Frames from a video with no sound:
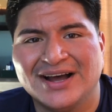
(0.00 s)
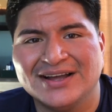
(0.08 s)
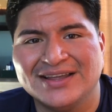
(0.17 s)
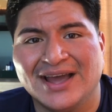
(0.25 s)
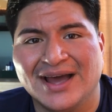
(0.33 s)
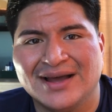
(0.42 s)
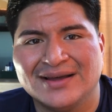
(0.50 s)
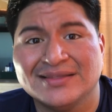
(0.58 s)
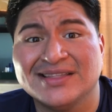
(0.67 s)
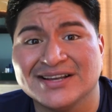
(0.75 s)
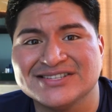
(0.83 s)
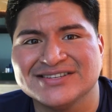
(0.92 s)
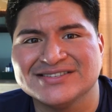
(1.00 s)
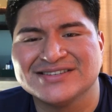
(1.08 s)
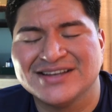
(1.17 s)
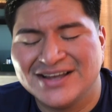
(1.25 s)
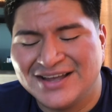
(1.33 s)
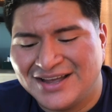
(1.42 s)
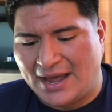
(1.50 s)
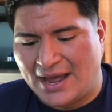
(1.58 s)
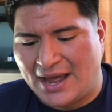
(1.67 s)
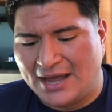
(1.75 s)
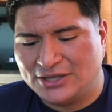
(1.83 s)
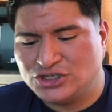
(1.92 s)
Yeah, thanks, sis.
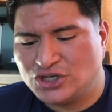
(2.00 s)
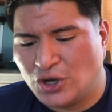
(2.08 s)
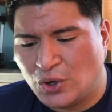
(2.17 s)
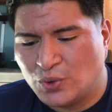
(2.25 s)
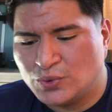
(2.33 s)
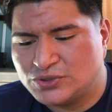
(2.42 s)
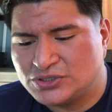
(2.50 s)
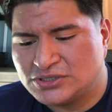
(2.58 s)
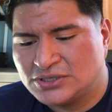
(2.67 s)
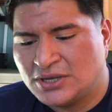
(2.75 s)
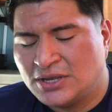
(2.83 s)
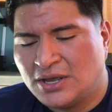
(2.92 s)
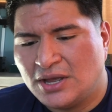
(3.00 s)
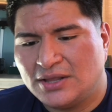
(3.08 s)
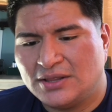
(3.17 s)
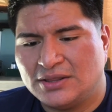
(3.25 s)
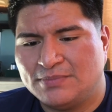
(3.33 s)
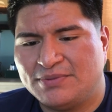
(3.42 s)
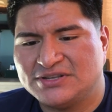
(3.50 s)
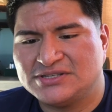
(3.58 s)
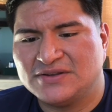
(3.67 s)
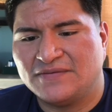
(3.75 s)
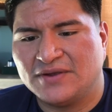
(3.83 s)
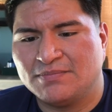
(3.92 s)
I chose
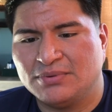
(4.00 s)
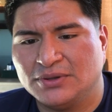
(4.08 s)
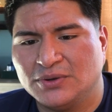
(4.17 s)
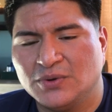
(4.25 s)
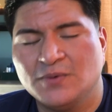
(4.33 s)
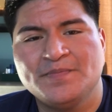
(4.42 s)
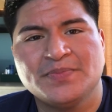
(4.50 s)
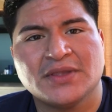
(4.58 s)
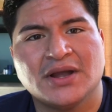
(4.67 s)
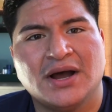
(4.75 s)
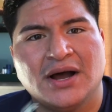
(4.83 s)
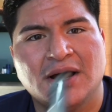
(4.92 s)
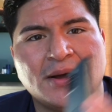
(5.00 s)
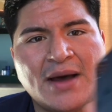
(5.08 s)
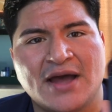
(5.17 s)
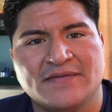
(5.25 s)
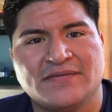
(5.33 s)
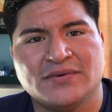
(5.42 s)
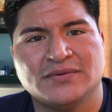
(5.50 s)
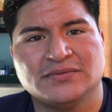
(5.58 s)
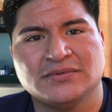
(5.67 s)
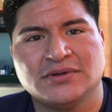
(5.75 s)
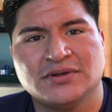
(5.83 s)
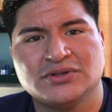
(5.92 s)
Pacific Blue iPhone
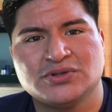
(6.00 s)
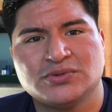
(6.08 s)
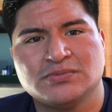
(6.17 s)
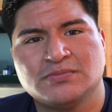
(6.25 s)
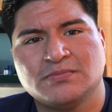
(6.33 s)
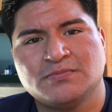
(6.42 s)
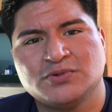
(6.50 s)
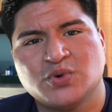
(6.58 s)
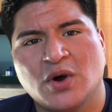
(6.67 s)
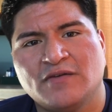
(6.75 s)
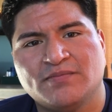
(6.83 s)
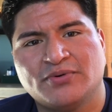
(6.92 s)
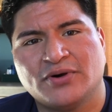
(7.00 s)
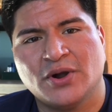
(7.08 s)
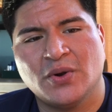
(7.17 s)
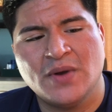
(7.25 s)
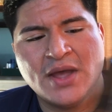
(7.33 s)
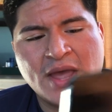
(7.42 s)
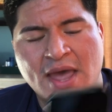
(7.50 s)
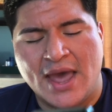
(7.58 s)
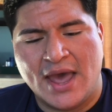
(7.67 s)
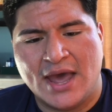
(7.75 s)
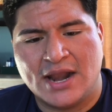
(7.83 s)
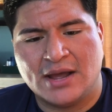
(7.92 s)
12 Pro,
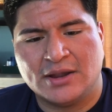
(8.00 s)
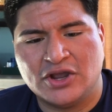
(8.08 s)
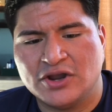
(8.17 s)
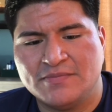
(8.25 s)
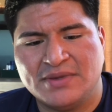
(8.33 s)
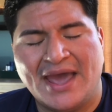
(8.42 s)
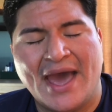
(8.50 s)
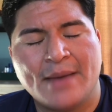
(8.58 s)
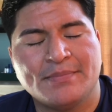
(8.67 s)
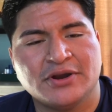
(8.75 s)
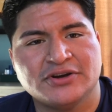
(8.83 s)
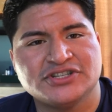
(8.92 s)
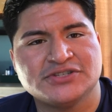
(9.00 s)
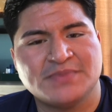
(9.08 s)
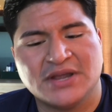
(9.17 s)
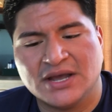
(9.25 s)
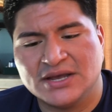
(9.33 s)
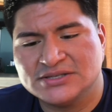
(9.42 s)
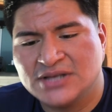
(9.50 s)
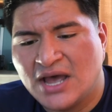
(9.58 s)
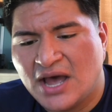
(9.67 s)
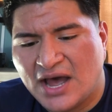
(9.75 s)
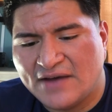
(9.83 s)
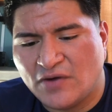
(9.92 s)
and I couldn't be happier just because
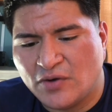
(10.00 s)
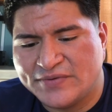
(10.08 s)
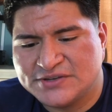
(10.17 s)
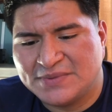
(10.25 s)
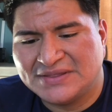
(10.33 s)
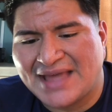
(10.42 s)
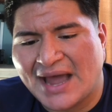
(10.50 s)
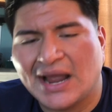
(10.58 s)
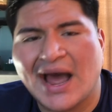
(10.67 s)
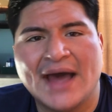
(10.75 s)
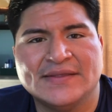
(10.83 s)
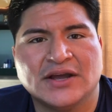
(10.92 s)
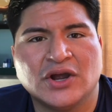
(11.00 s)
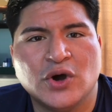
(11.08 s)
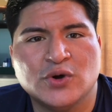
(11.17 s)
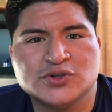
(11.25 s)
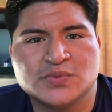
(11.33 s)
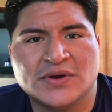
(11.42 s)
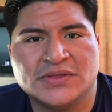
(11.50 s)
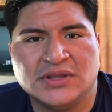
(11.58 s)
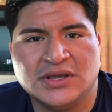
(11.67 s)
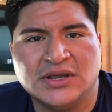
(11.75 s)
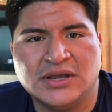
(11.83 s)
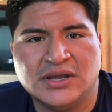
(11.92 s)
I've always been that guy that goes with
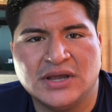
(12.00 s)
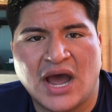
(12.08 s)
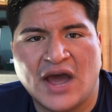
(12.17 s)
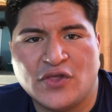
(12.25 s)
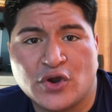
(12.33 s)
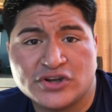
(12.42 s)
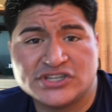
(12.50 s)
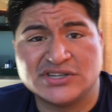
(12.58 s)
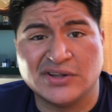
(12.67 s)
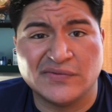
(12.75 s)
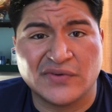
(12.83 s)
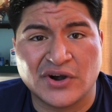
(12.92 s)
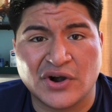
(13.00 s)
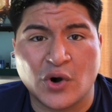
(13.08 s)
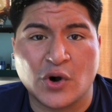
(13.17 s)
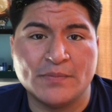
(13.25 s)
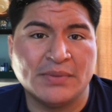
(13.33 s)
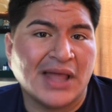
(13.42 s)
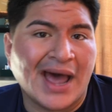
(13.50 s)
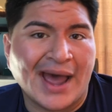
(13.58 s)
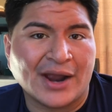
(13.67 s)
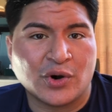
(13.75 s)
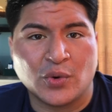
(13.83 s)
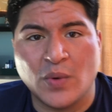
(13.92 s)
the either silver or
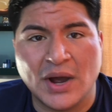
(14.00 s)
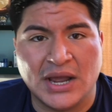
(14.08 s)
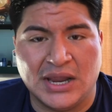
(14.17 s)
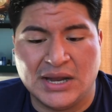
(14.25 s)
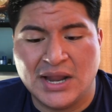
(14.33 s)
black or white,